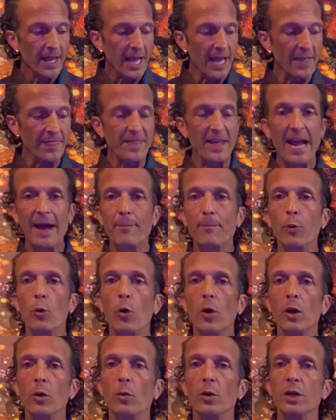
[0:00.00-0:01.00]
At that
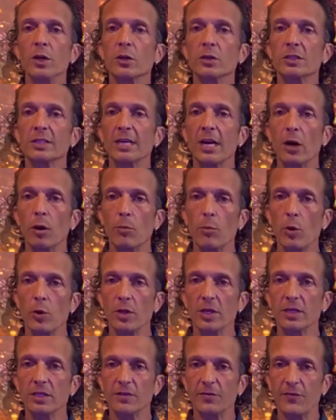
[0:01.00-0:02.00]
point, when your
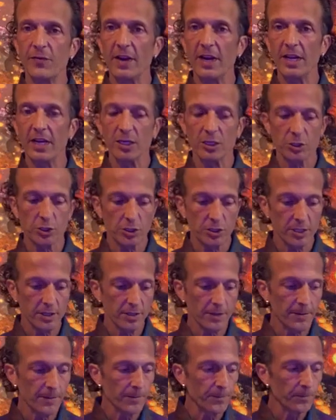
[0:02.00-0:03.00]
ceremony is finished,
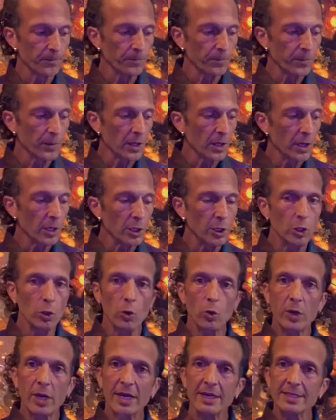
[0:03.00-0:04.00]

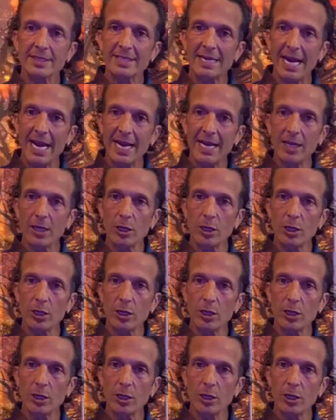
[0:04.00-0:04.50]
you can take